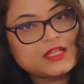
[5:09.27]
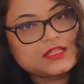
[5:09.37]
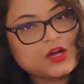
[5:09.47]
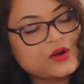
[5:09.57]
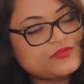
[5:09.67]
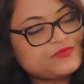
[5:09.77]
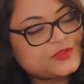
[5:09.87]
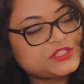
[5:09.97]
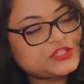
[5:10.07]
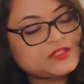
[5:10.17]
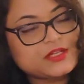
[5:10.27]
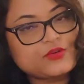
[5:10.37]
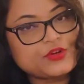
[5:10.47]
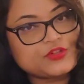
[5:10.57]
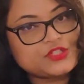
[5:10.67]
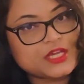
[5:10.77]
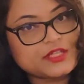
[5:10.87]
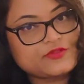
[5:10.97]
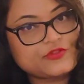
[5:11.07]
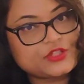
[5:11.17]
now our positions are going to
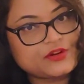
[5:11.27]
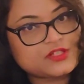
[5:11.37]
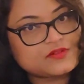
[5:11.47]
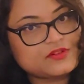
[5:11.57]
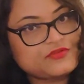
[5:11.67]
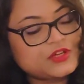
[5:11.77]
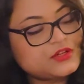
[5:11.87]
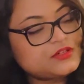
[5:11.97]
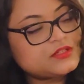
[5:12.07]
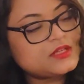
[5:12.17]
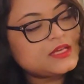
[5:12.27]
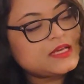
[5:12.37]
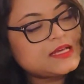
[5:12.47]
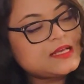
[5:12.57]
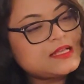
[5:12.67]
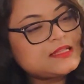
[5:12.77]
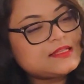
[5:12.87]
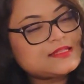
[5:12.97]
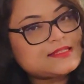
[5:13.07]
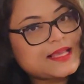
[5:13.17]
change for the rest of the fingers.
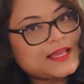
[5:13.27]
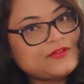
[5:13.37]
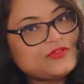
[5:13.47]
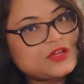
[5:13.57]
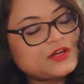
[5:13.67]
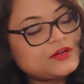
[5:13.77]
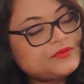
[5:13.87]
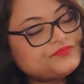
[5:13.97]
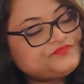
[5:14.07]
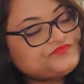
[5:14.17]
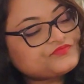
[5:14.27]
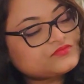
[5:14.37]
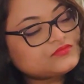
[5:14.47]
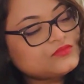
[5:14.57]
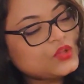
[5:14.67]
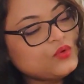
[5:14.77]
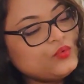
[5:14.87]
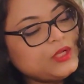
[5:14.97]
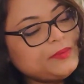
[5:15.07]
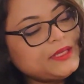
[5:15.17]
The second finger
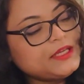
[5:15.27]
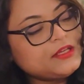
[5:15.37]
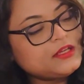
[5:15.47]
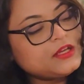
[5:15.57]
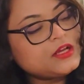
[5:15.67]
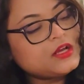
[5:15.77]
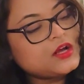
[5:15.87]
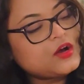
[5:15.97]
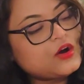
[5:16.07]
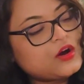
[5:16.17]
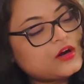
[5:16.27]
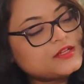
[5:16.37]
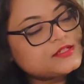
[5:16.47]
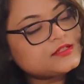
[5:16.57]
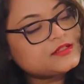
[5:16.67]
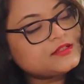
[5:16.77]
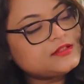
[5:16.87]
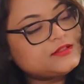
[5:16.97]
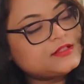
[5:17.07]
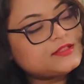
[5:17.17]
will be on
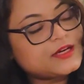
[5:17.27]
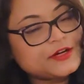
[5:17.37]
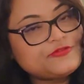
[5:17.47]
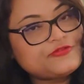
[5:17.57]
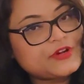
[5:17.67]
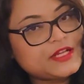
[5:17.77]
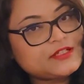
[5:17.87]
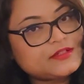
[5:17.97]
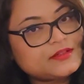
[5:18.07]
the third fret,